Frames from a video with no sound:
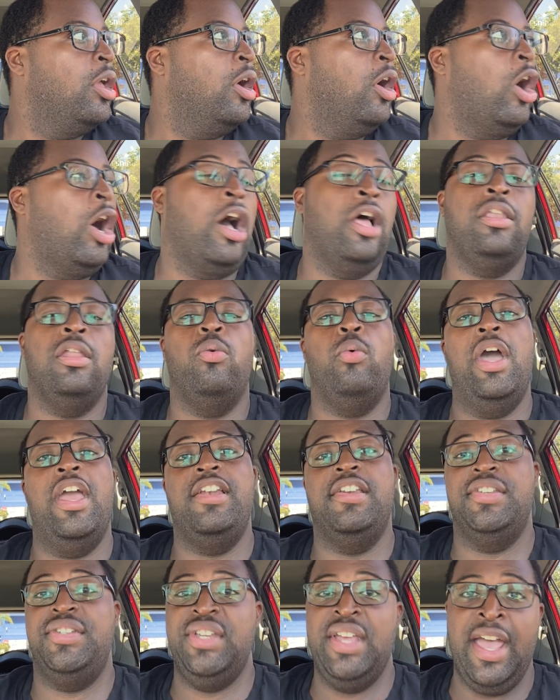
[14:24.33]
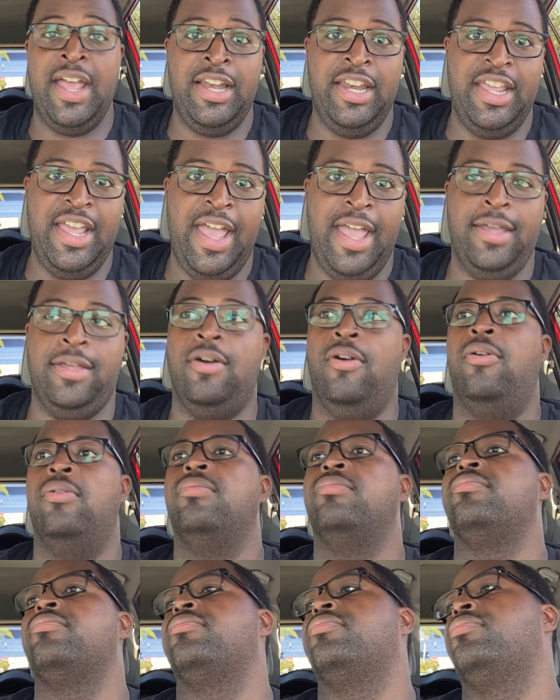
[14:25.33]
on the way to San Diego.
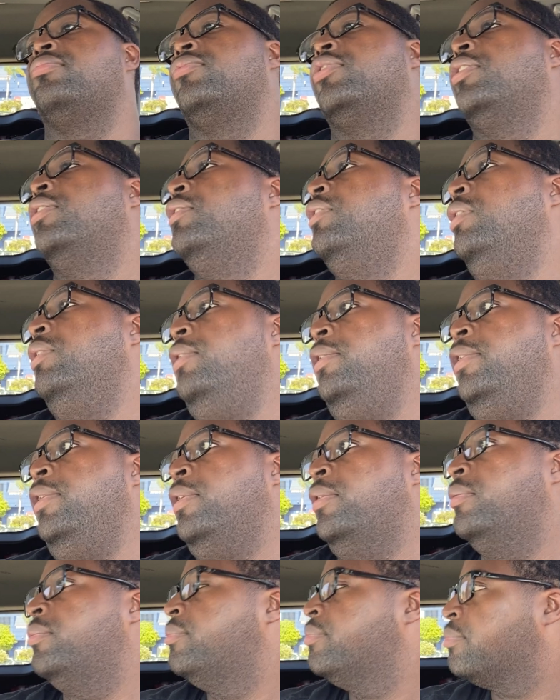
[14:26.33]
But